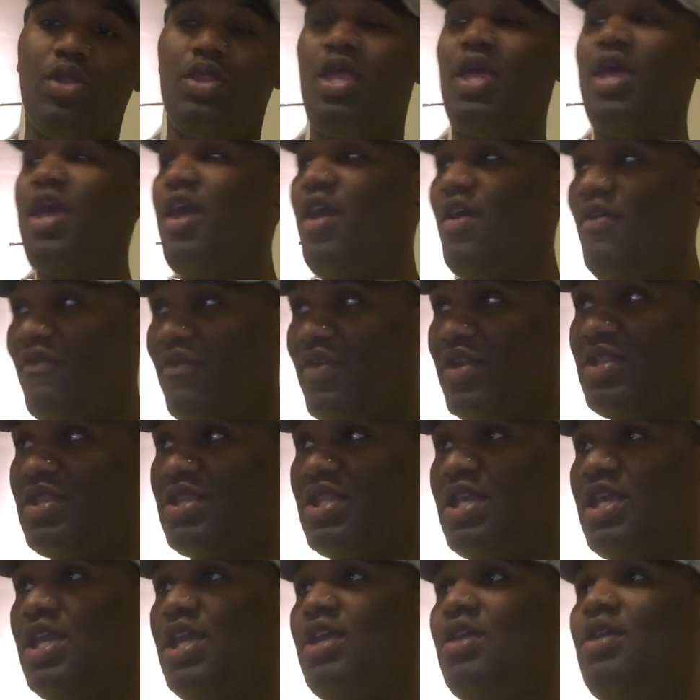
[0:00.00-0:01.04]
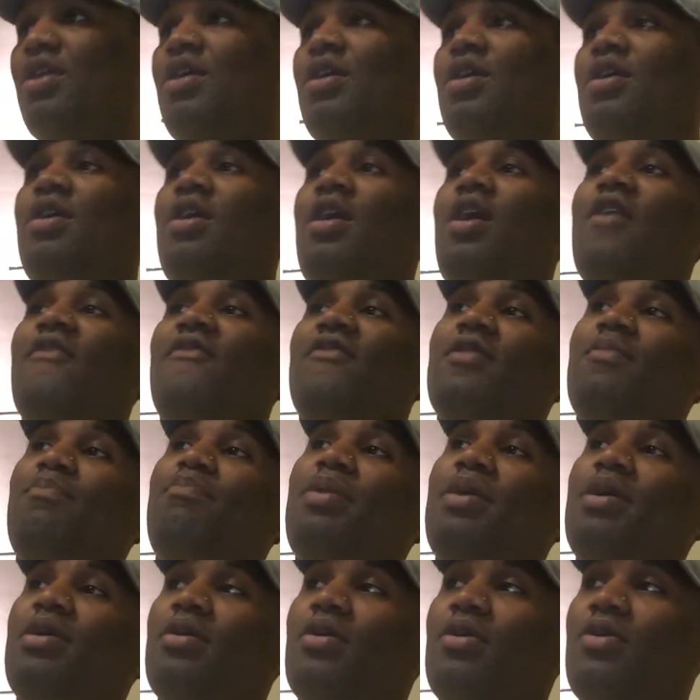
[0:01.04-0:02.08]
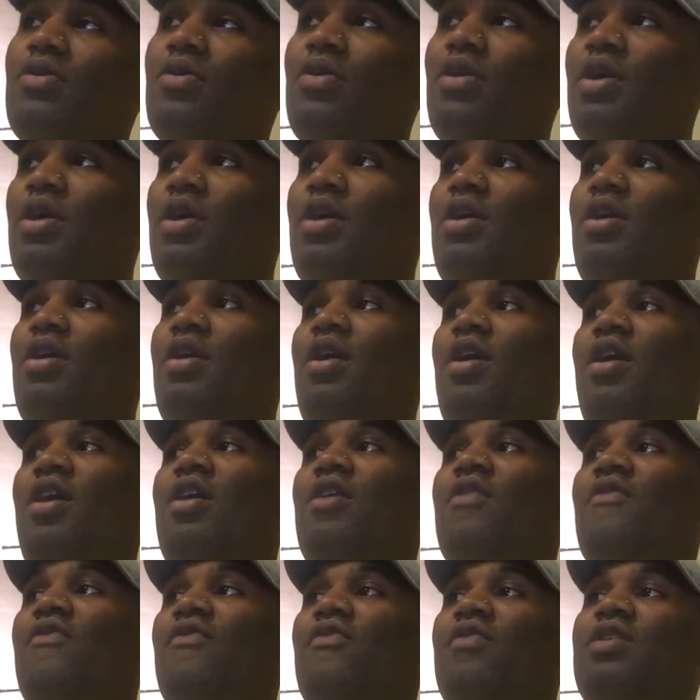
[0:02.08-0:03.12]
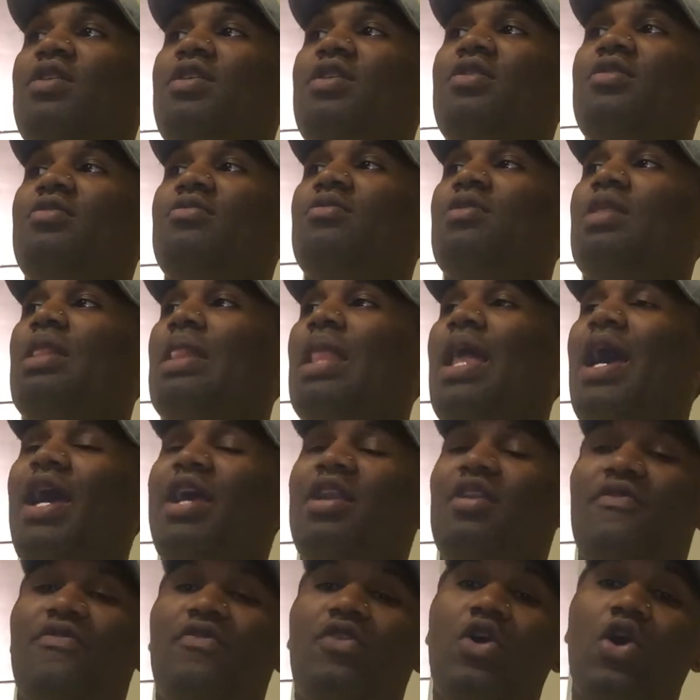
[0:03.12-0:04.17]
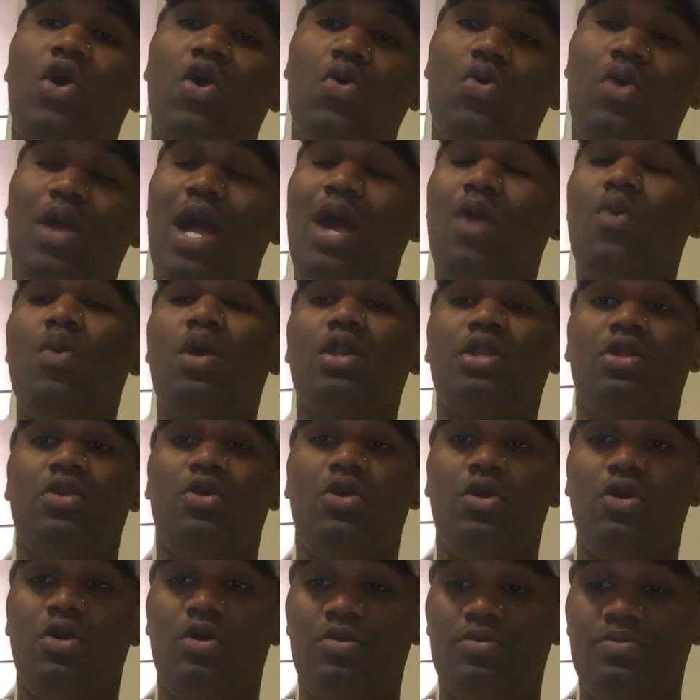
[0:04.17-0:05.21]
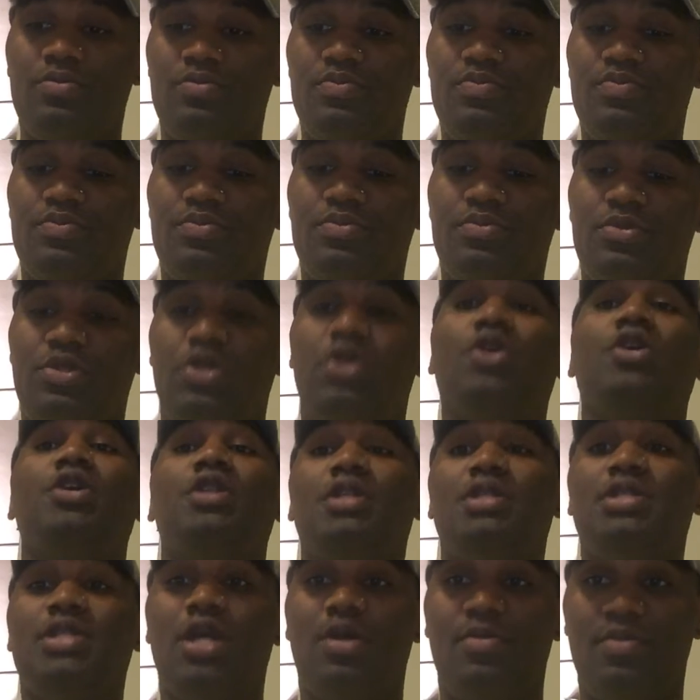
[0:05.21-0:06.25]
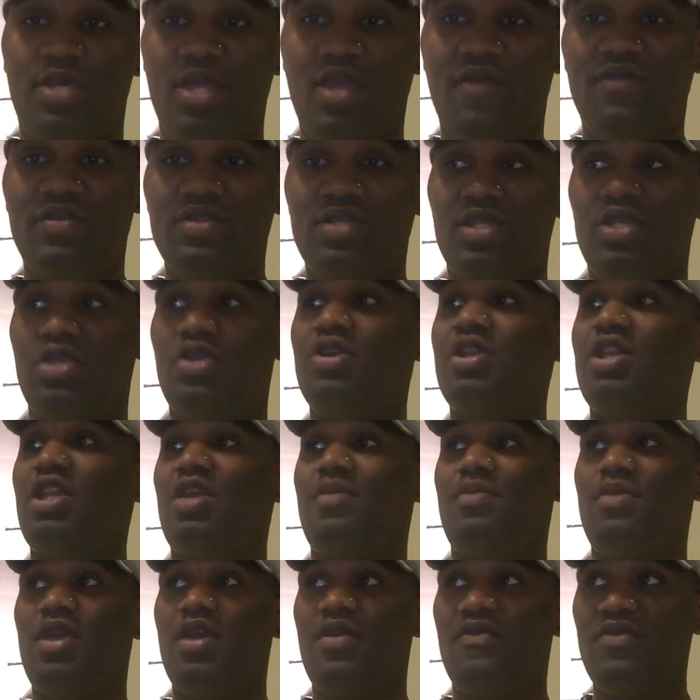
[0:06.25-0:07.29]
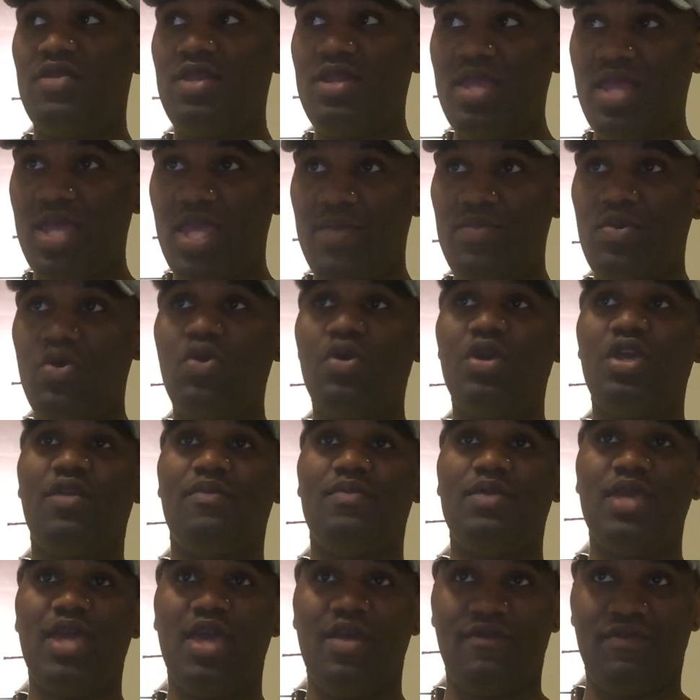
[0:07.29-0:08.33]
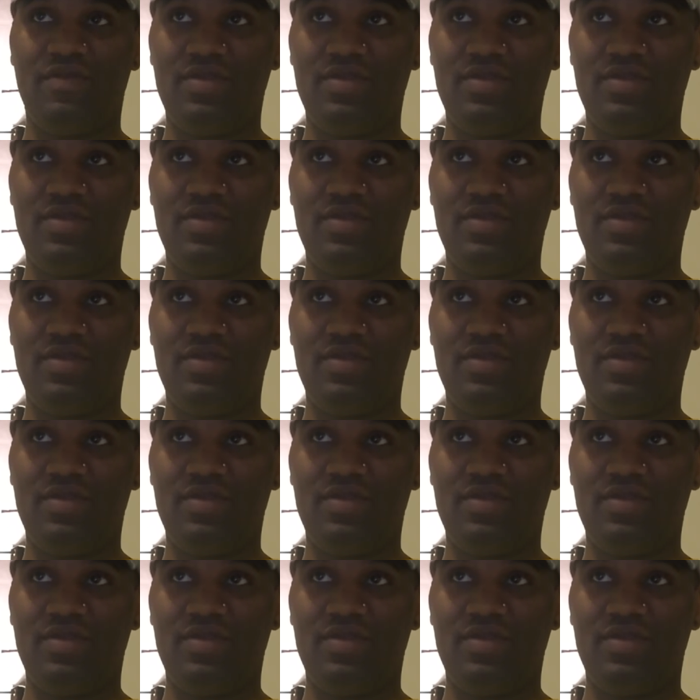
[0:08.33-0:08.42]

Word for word: want everything, every pill, every line of coke. I want it all. You're going to tell me everything. You're going to give me every name. You're going to give me